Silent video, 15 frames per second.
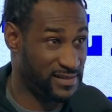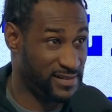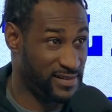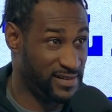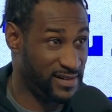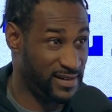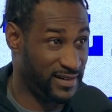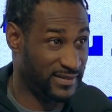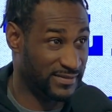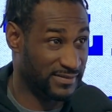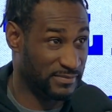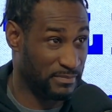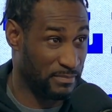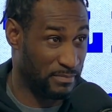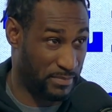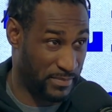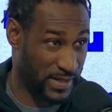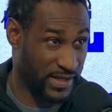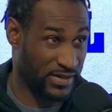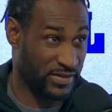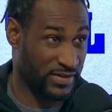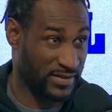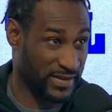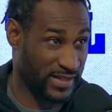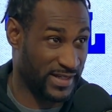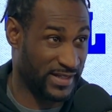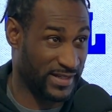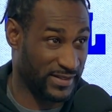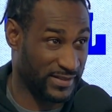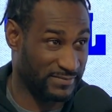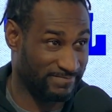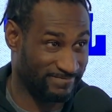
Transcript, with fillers: think you're bigger, bigger than the, an